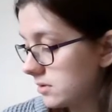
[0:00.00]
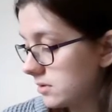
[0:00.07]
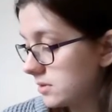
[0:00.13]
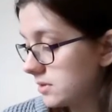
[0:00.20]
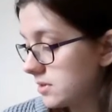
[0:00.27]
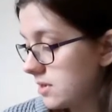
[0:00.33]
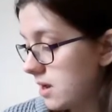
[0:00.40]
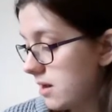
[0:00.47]

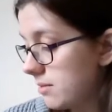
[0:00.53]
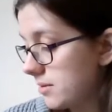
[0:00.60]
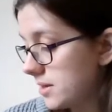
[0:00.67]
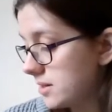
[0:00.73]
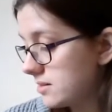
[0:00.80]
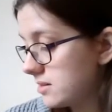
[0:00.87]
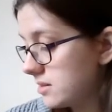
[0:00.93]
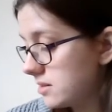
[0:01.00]
So
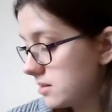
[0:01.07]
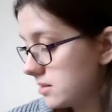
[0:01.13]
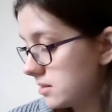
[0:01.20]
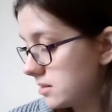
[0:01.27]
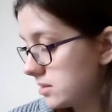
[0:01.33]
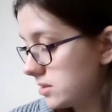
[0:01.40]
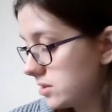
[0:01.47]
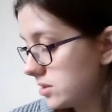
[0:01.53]
it is
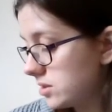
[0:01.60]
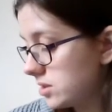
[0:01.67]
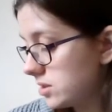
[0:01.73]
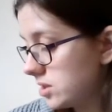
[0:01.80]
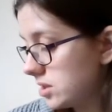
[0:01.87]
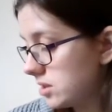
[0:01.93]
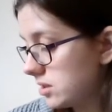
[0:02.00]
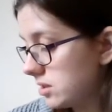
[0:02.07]

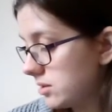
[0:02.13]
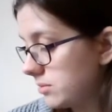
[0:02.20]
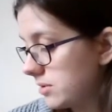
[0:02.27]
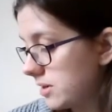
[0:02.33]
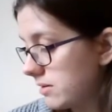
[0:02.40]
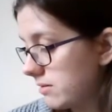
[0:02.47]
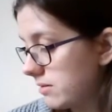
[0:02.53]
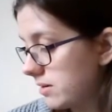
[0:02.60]

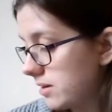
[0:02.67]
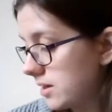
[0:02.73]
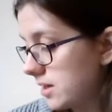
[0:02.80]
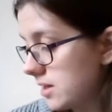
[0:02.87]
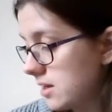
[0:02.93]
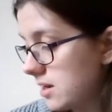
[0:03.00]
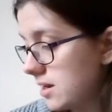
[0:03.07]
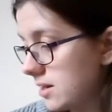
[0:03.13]

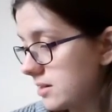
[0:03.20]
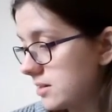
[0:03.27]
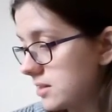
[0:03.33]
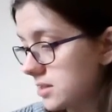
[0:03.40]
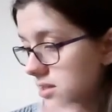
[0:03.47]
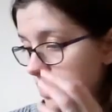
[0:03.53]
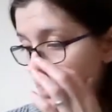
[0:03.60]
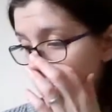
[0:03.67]
January
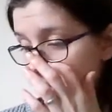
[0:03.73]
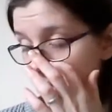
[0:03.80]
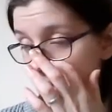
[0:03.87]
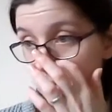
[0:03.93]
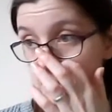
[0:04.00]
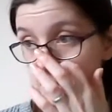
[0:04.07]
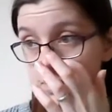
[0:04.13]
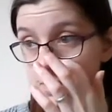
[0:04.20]
and I
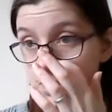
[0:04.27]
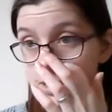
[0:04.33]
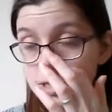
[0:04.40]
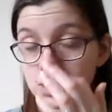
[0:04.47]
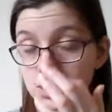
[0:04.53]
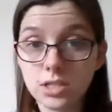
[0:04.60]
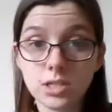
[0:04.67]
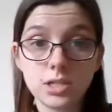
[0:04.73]
am
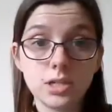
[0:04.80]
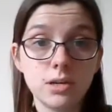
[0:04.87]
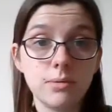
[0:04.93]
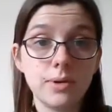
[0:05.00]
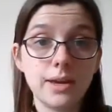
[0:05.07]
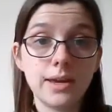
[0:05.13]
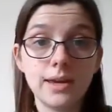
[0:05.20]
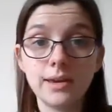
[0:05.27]

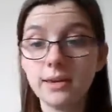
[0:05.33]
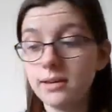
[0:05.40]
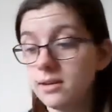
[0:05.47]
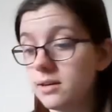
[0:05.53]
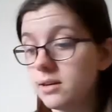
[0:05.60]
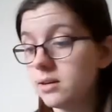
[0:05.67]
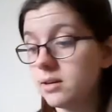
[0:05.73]
doing